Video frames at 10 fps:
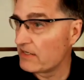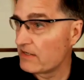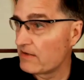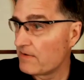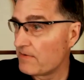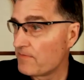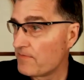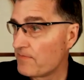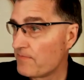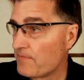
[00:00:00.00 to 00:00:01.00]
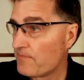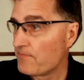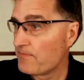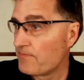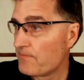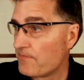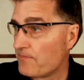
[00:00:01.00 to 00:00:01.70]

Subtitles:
(silence)